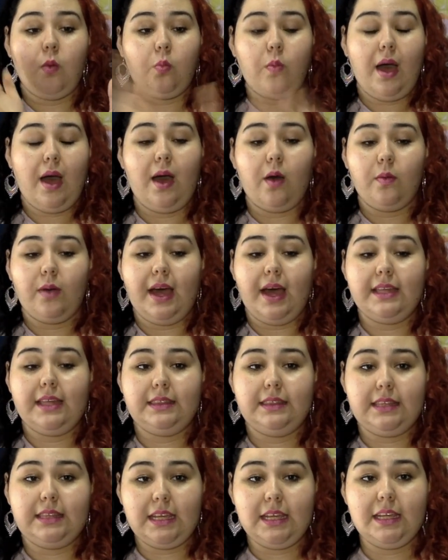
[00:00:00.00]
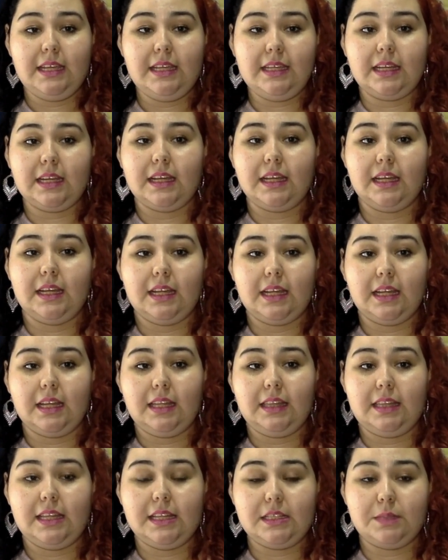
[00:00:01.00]
Wow, I think
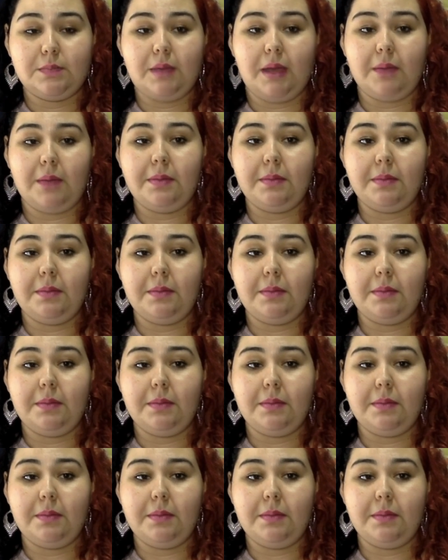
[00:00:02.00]
this might